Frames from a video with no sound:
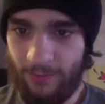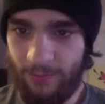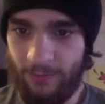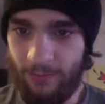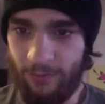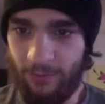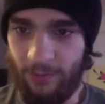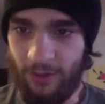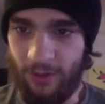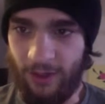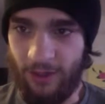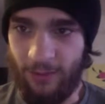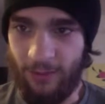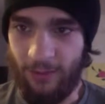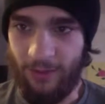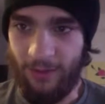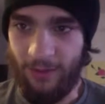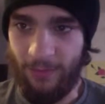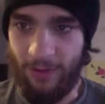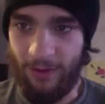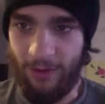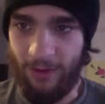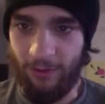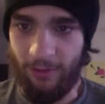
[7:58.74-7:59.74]
But I
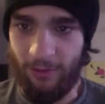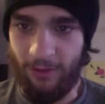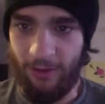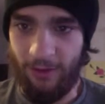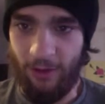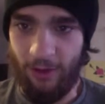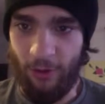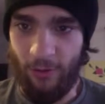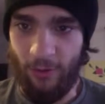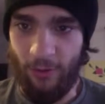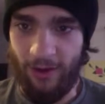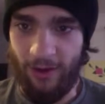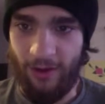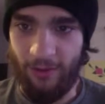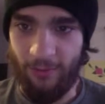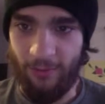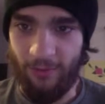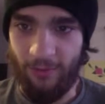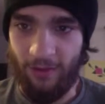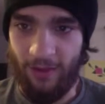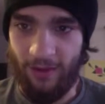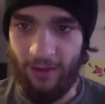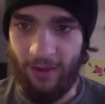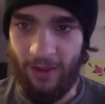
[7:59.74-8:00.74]
mean, better than no
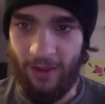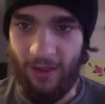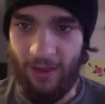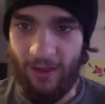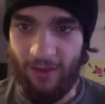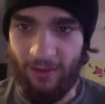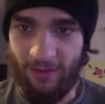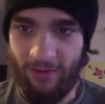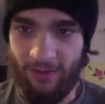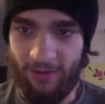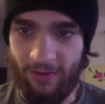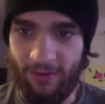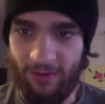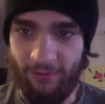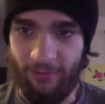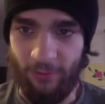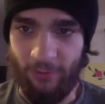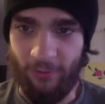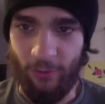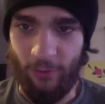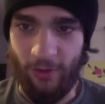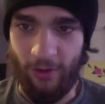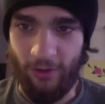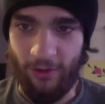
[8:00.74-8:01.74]
items, I guess, if
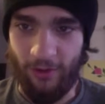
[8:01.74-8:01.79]
you want to look